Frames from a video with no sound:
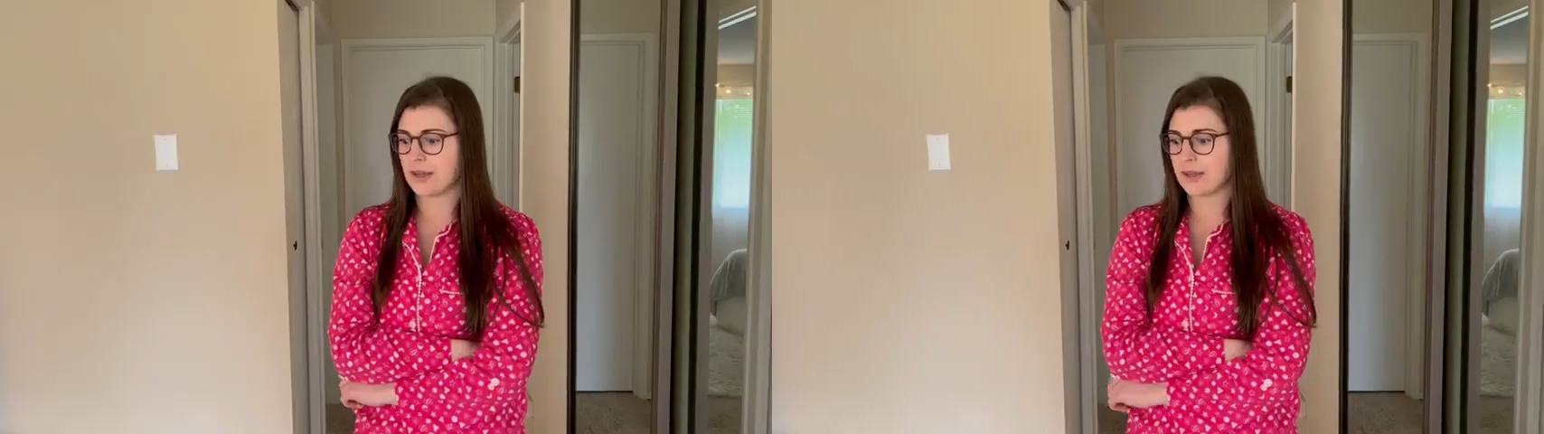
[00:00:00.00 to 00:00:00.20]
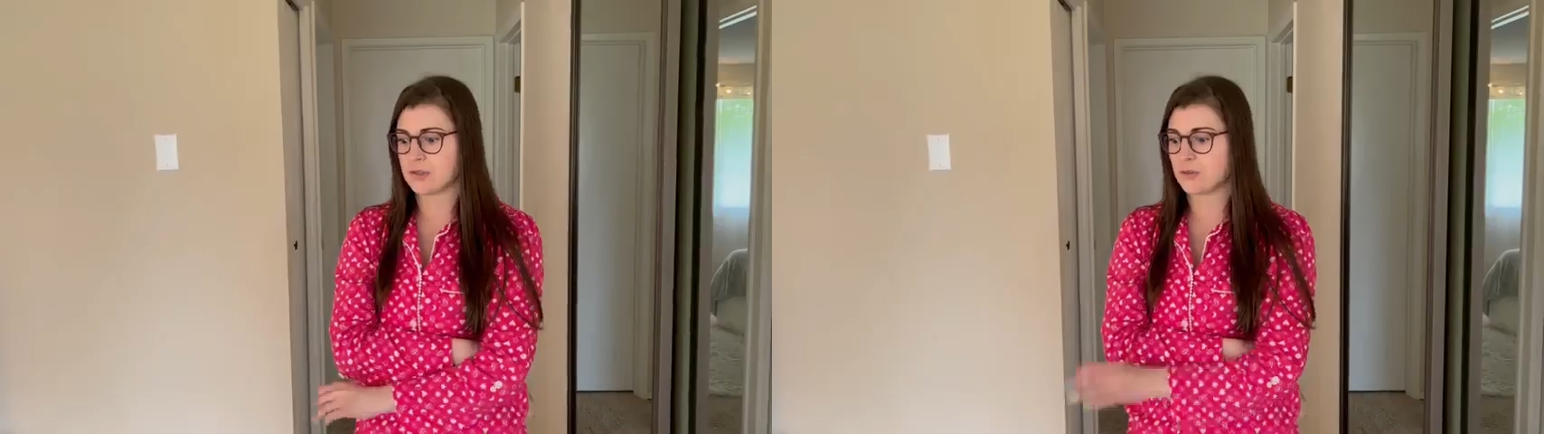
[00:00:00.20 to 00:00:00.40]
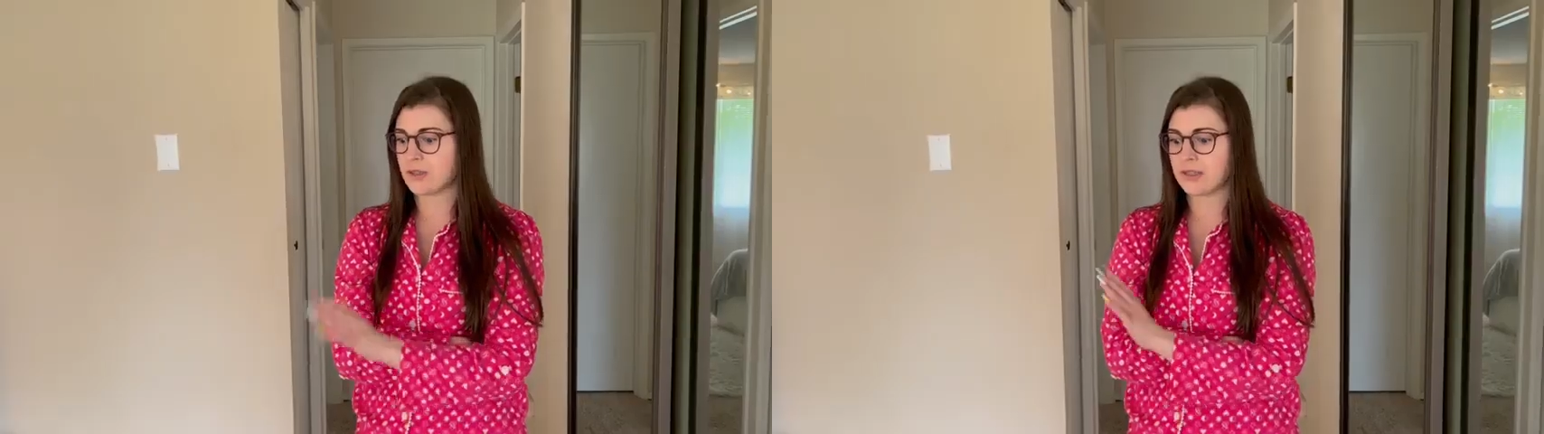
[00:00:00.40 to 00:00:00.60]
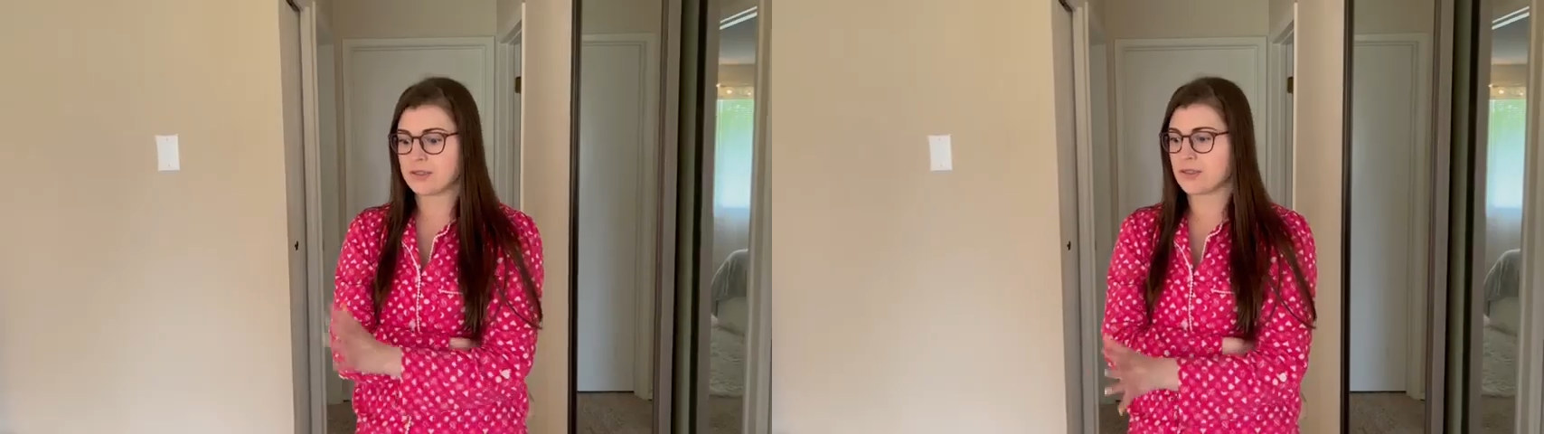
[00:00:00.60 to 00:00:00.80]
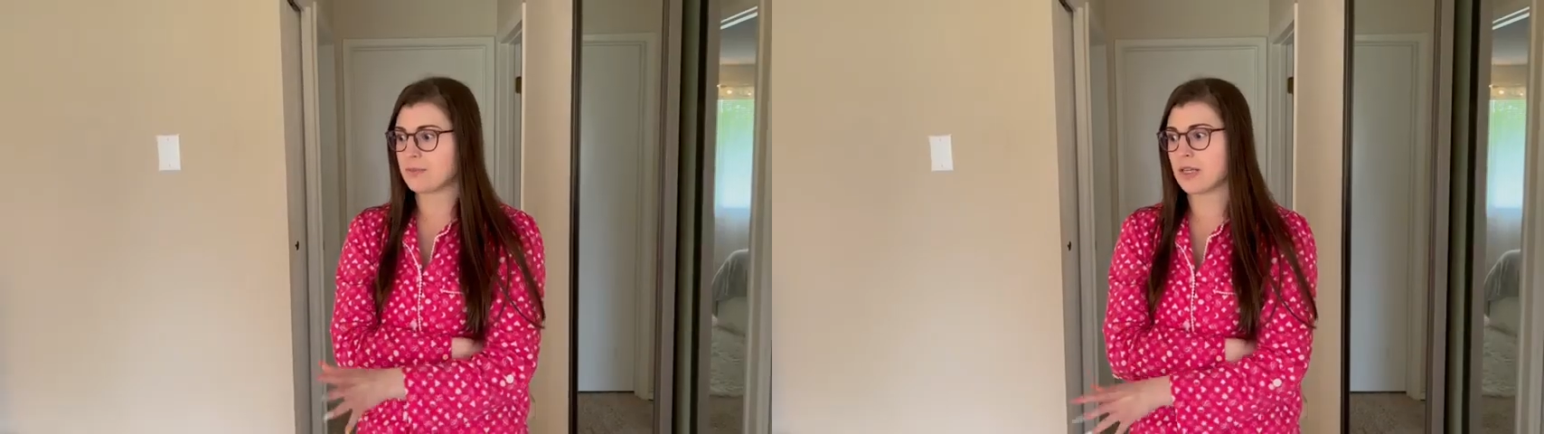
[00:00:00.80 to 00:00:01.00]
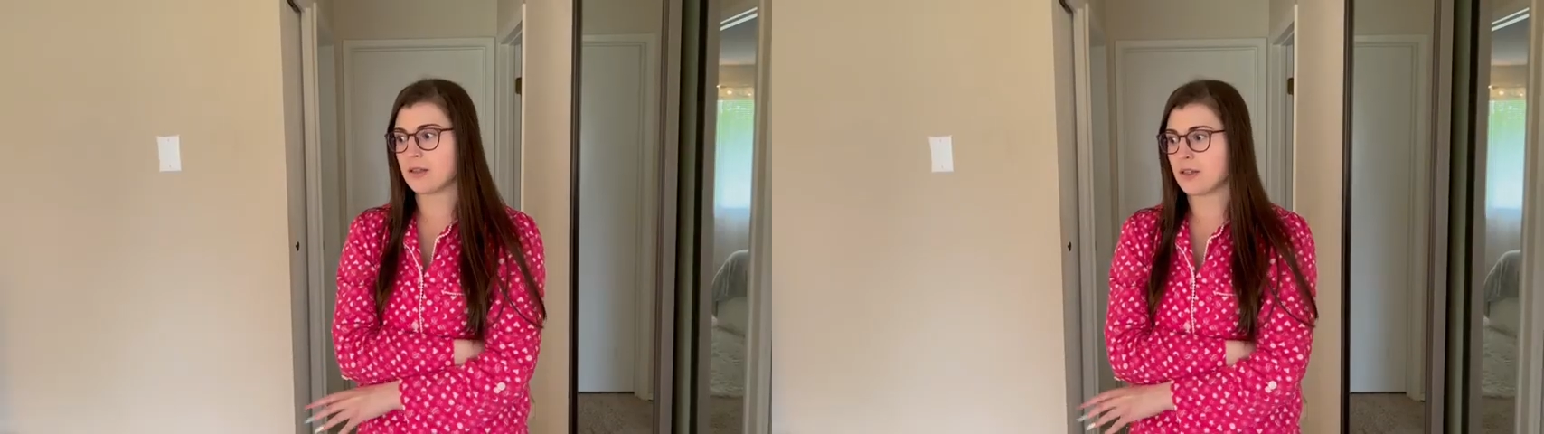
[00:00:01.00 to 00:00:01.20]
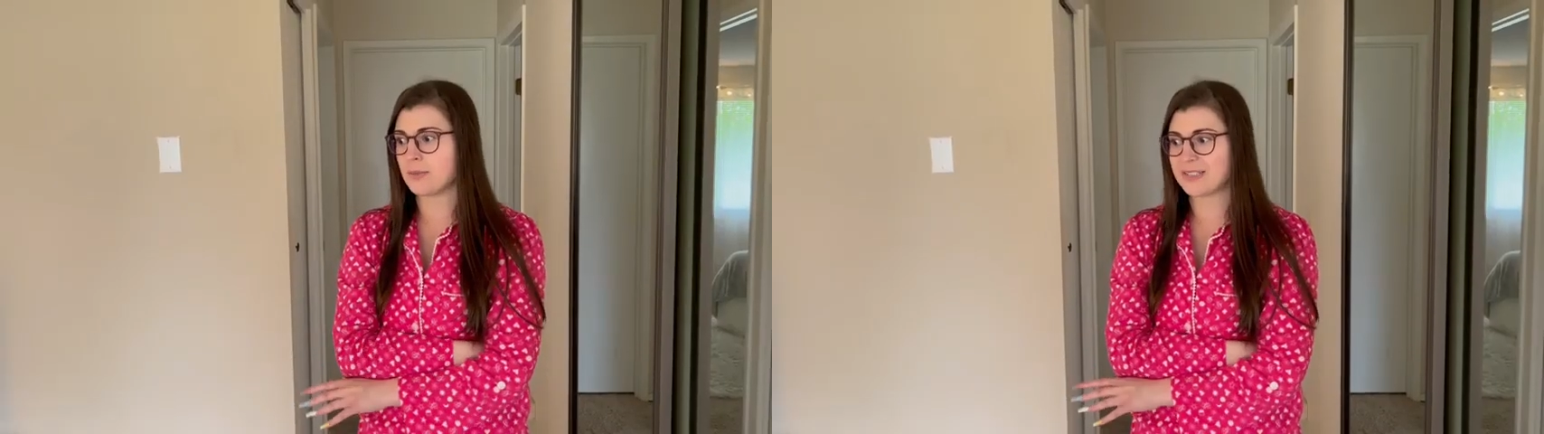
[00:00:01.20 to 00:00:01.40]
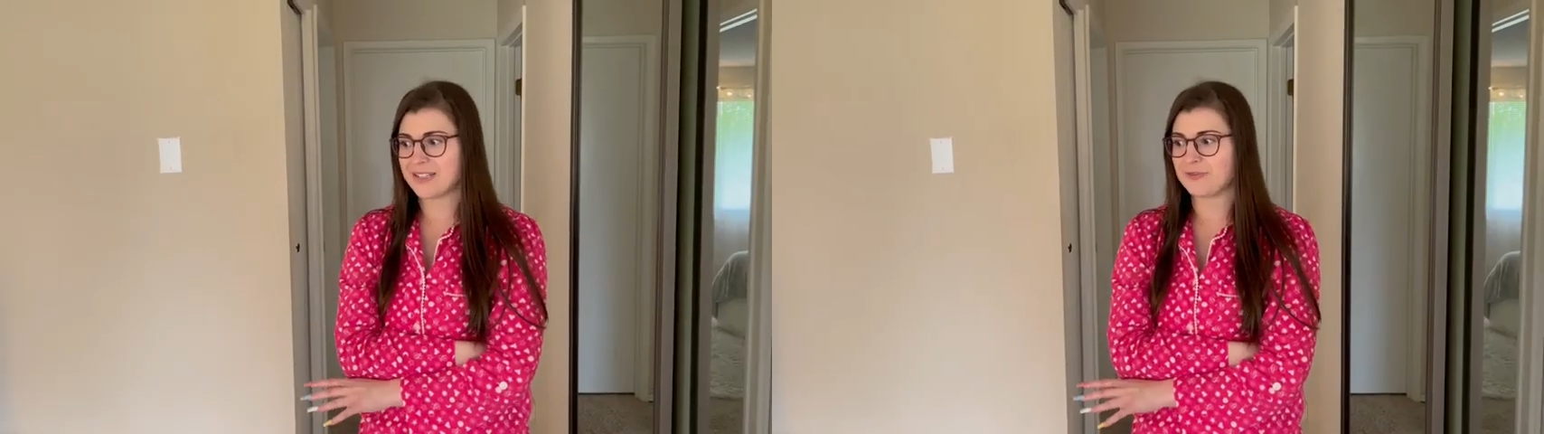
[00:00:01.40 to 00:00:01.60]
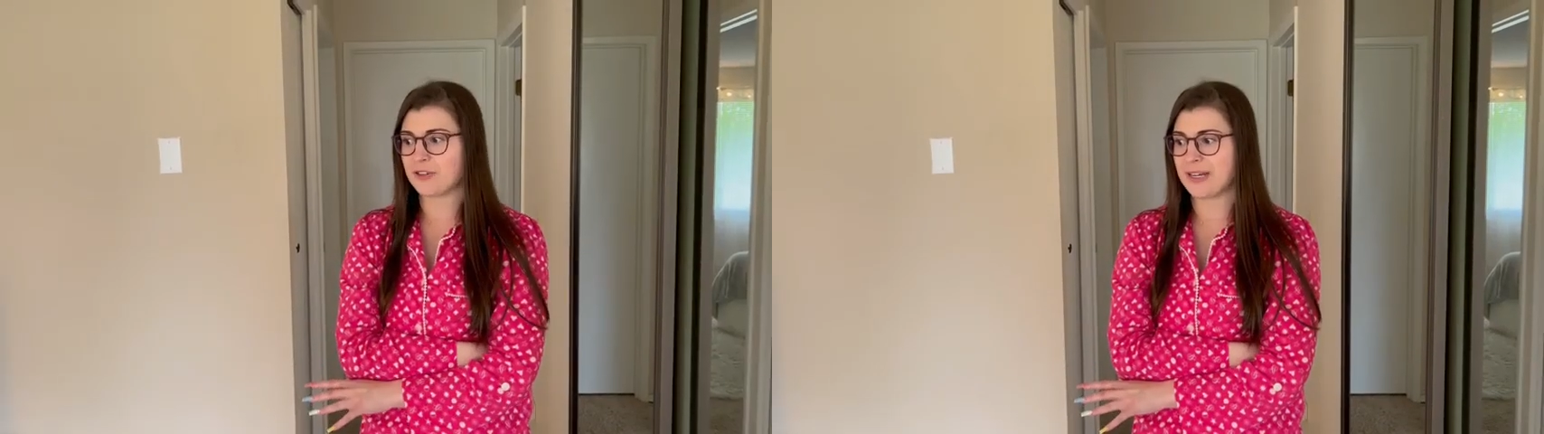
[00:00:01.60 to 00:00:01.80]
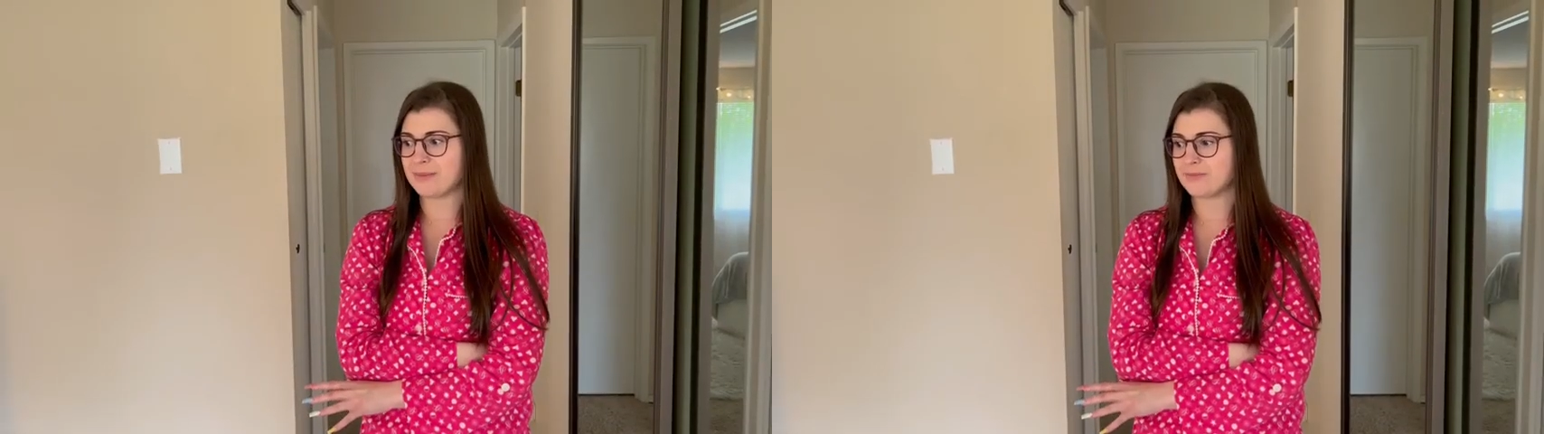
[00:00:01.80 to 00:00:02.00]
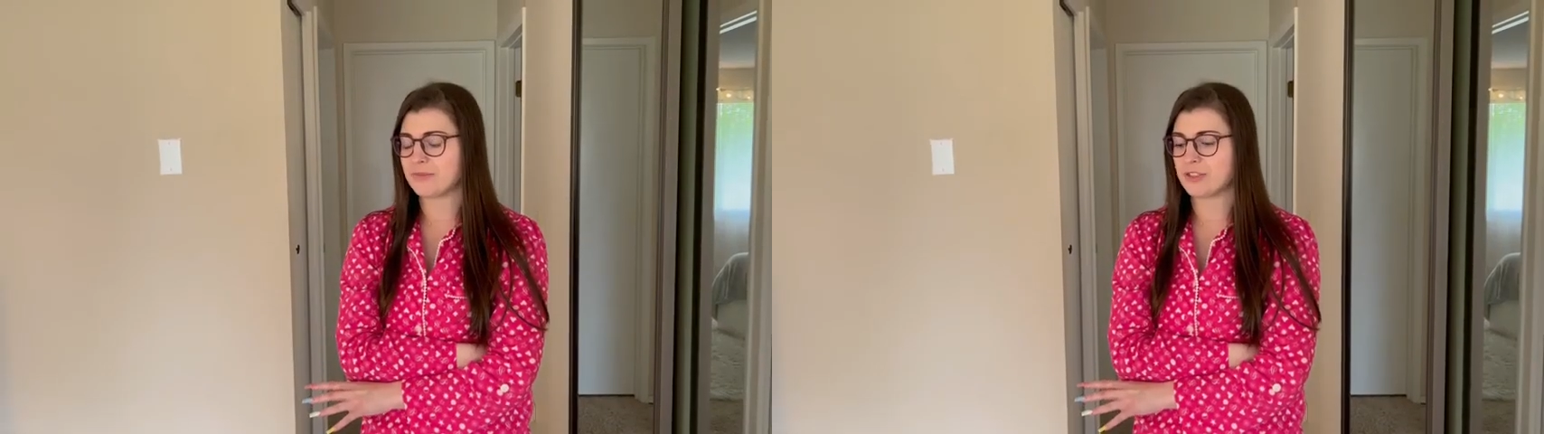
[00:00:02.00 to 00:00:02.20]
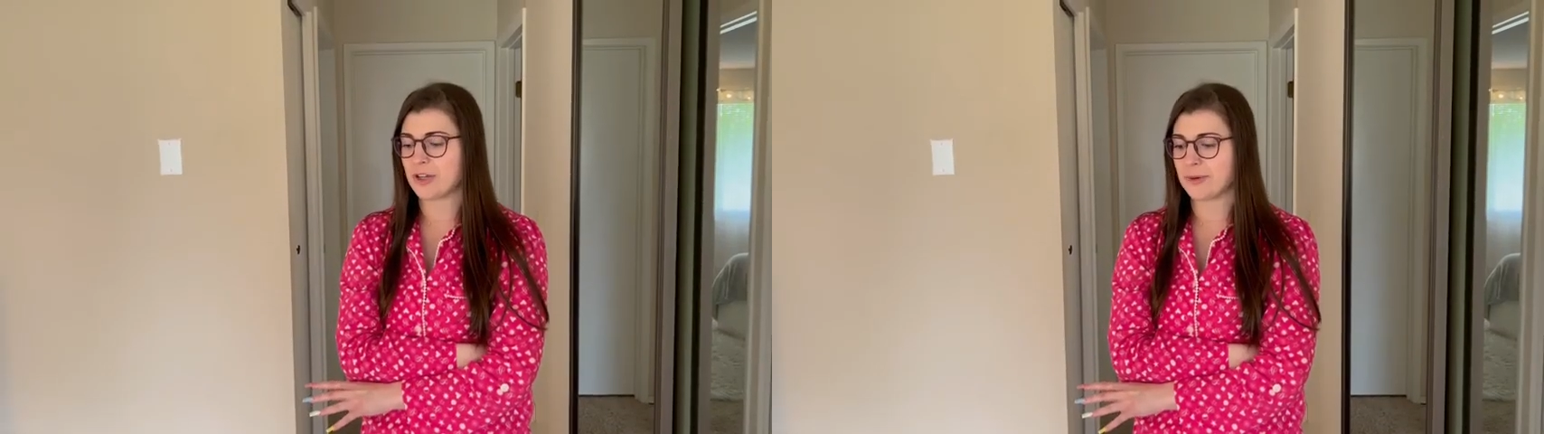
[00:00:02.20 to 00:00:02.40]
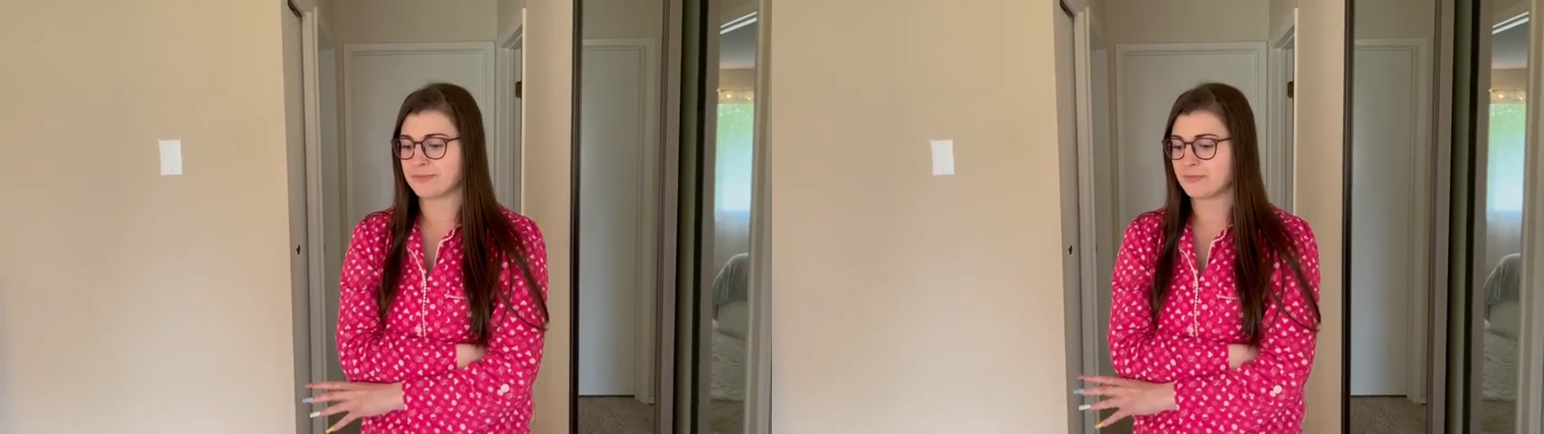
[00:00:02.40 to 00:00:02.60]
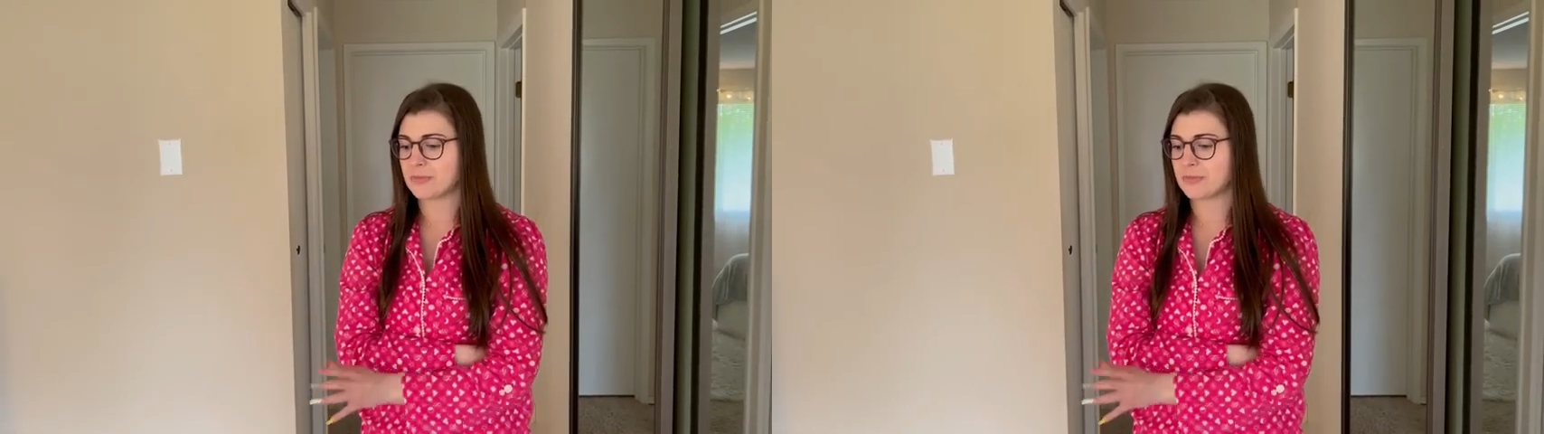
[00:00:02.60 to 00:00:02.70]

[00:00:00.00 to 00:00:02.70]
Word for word: I guess we could get something a little bit different, so.